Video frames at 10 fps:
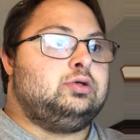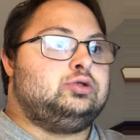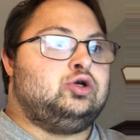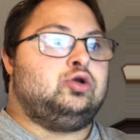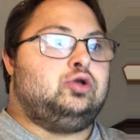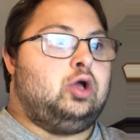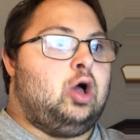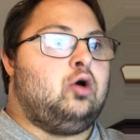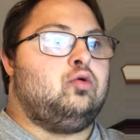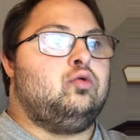to
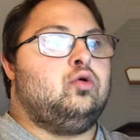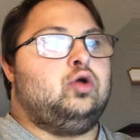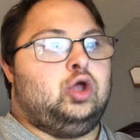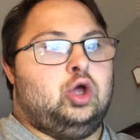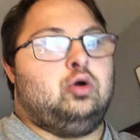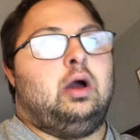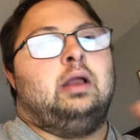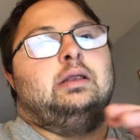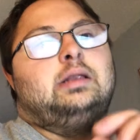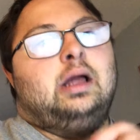know you a
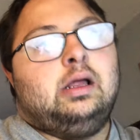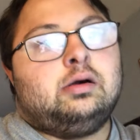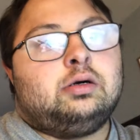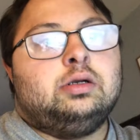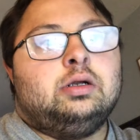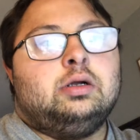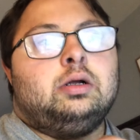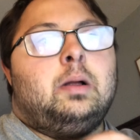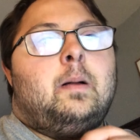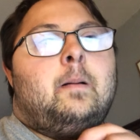little
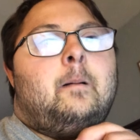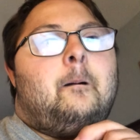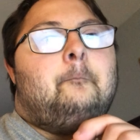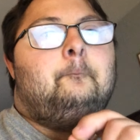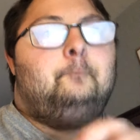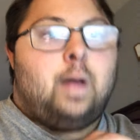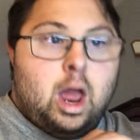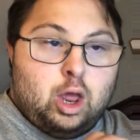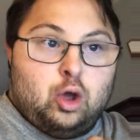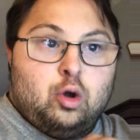
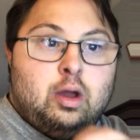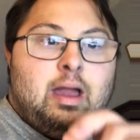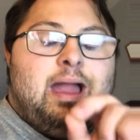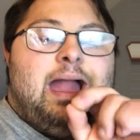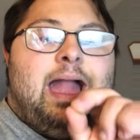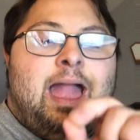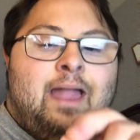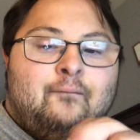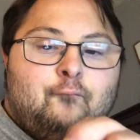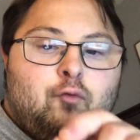better
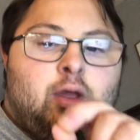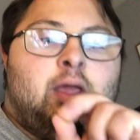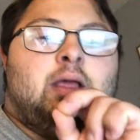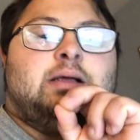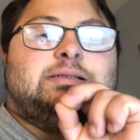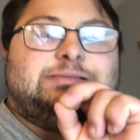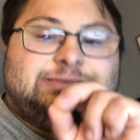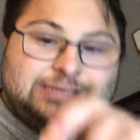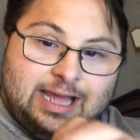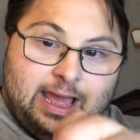every
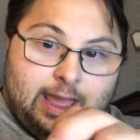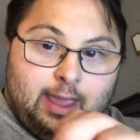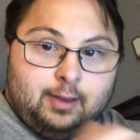day.